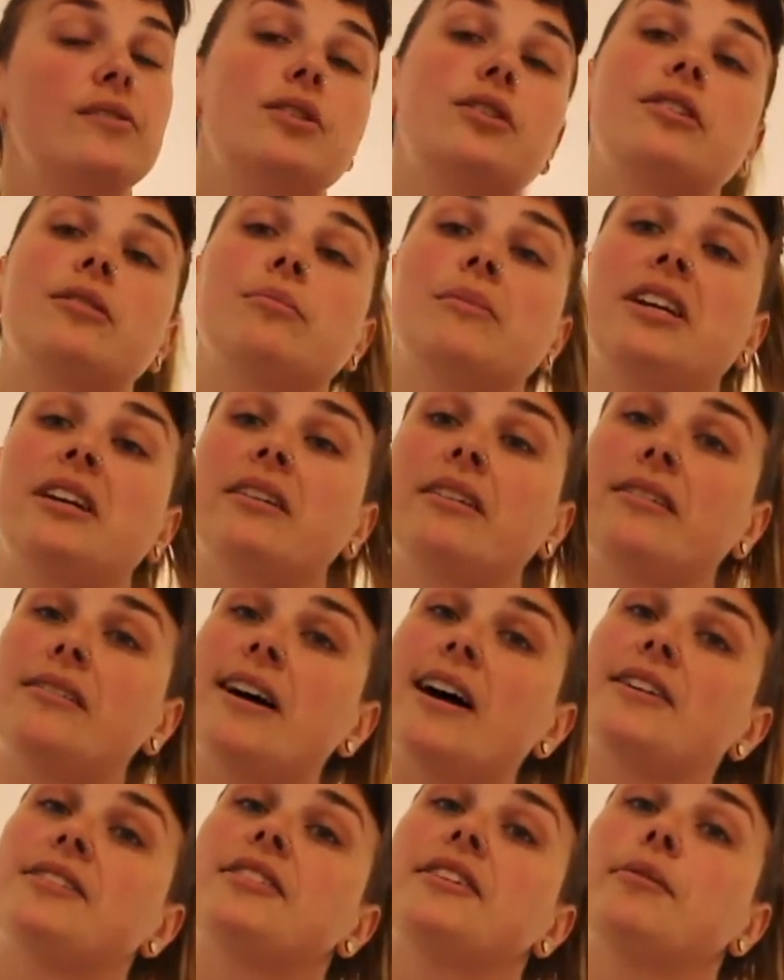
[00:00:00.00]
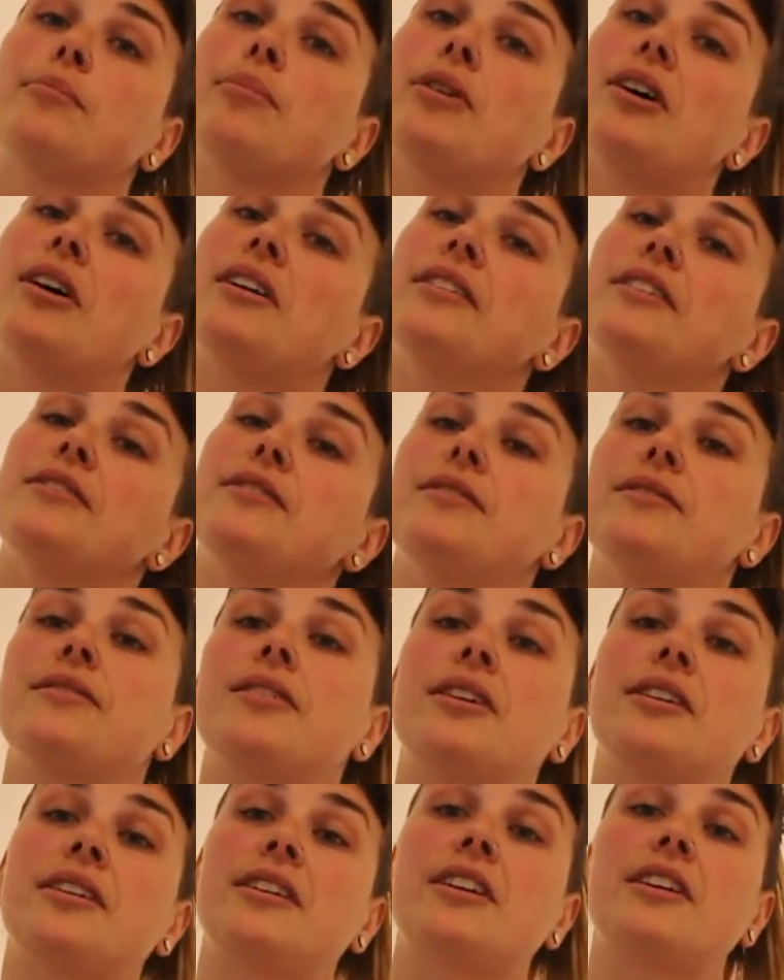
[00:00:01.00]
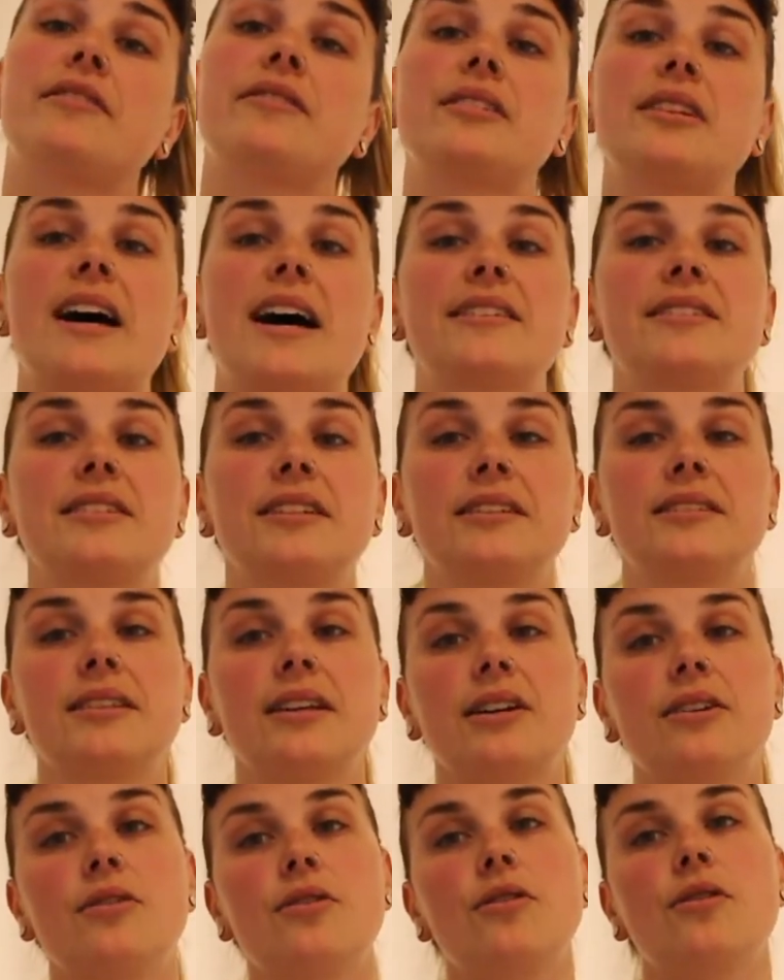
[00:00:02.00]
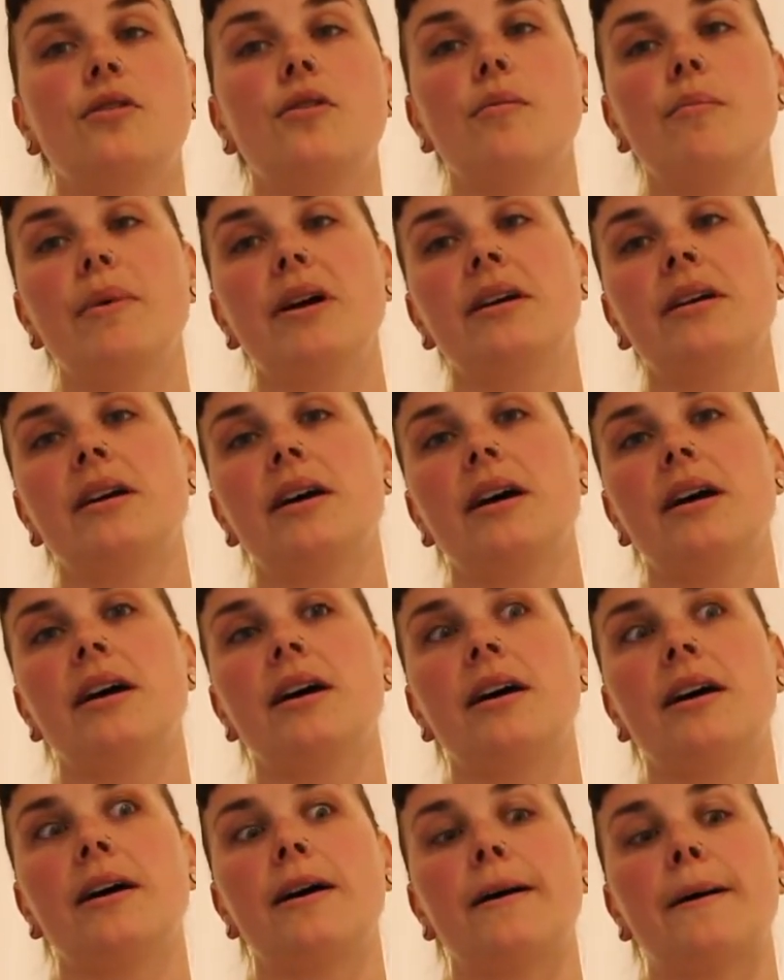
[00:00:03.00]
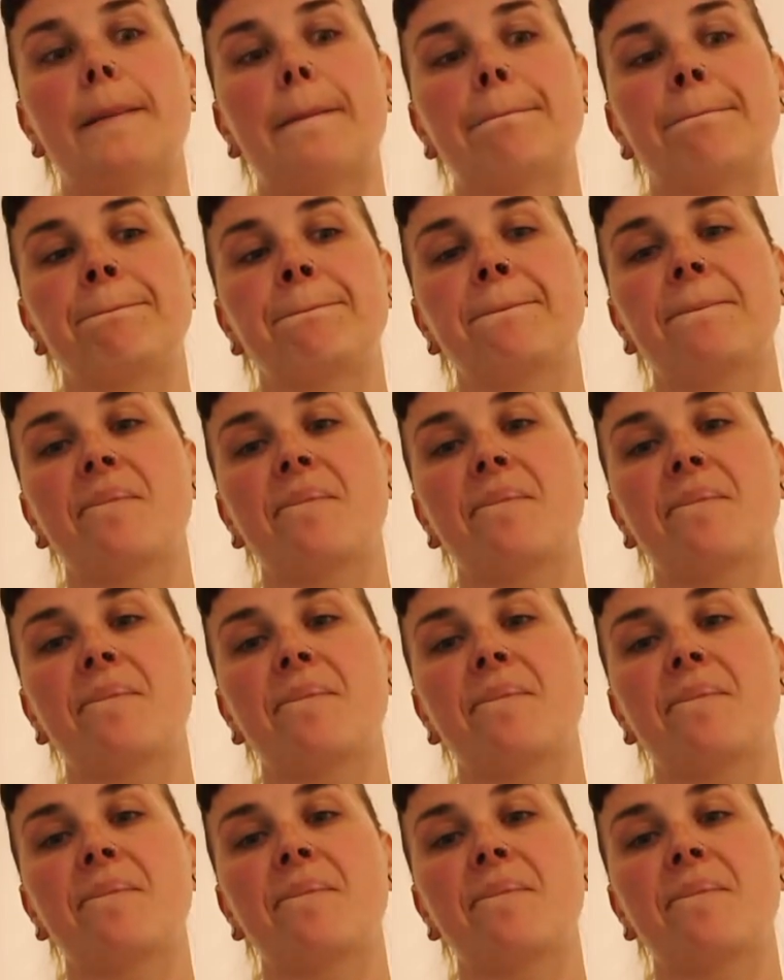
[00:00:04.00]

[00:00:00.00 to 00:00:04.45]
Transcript: you could make an elastic ball if you've got enough elastics at home. You